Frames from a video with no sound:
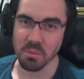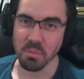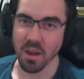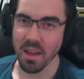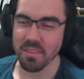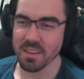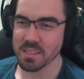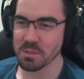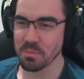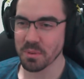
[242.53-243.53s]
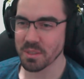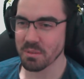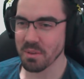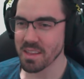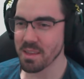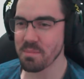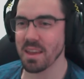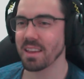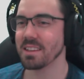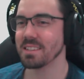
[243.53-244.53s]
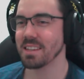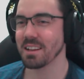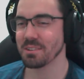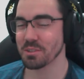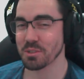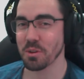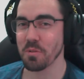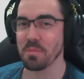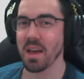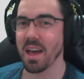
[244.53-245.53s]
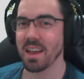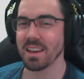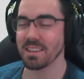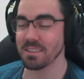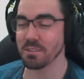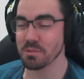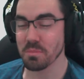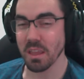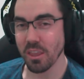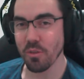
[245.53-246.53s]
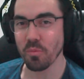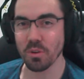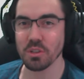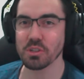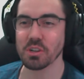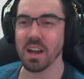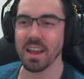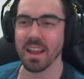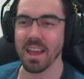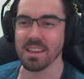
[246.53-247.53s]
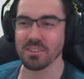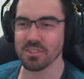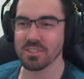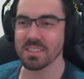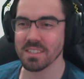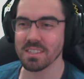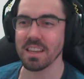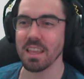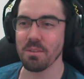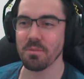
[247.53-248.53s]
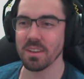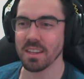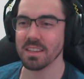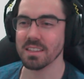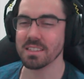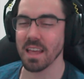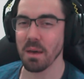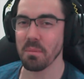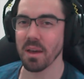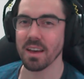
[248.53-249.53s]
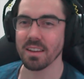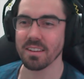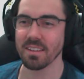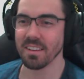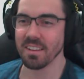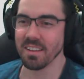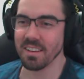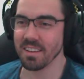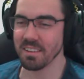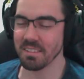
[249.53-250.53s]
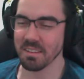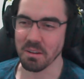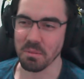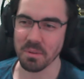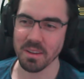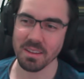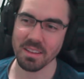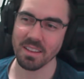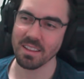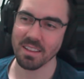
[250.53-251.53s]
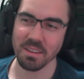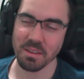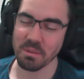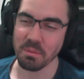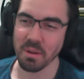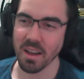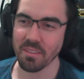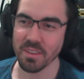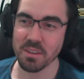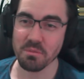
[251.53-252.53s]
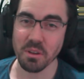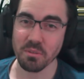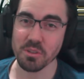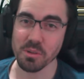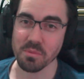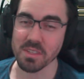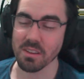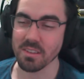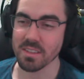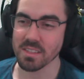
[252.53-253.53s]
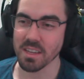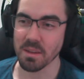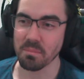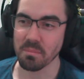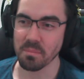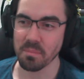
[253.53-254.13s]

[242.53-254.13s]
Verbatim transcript: to buy this, but the way they make it sound so bad, it does make you want to try it, hey, just to see if it is that bad. Oh. Wow, they're doing a good job of selling this game.